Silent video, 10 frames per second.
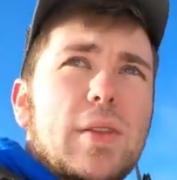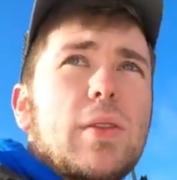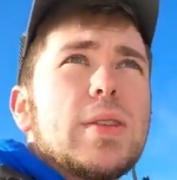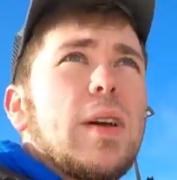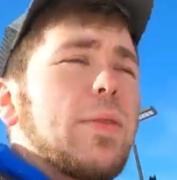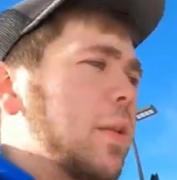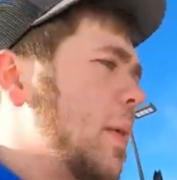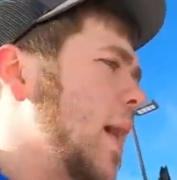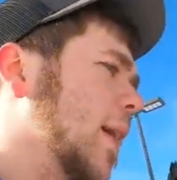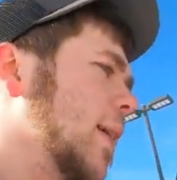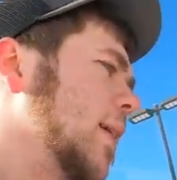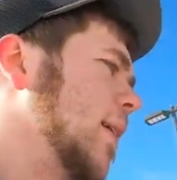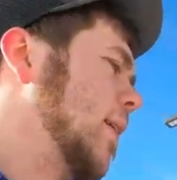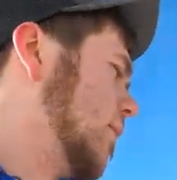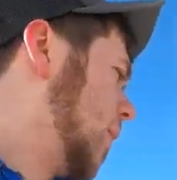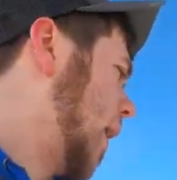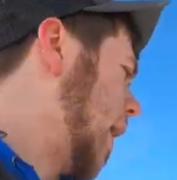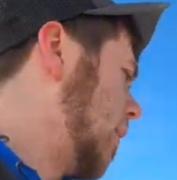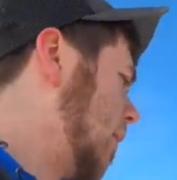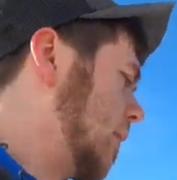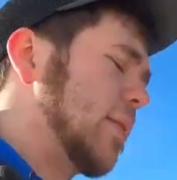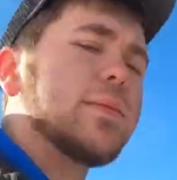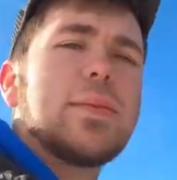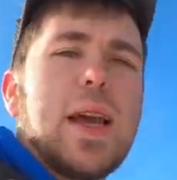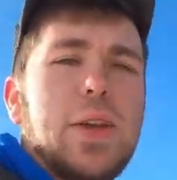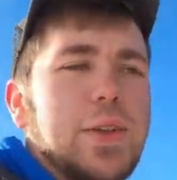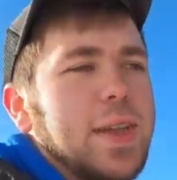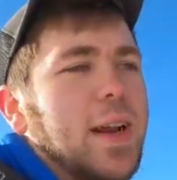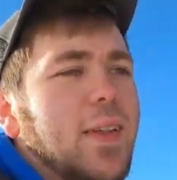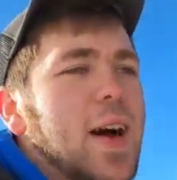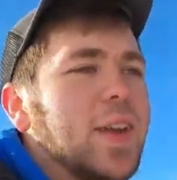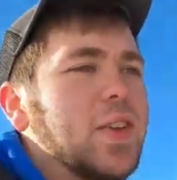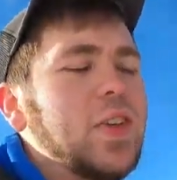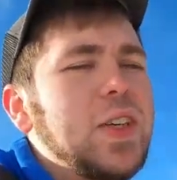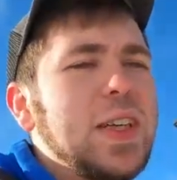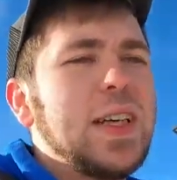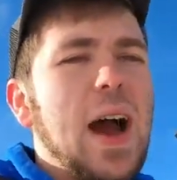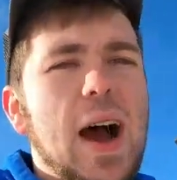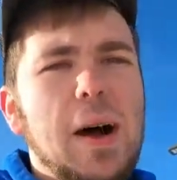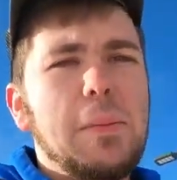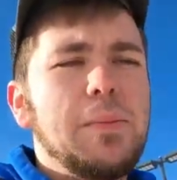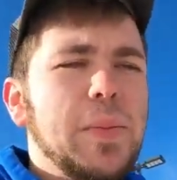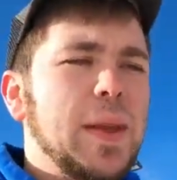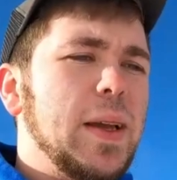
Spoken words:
and throw the stuff in the back. I love it. I use that a lot too. You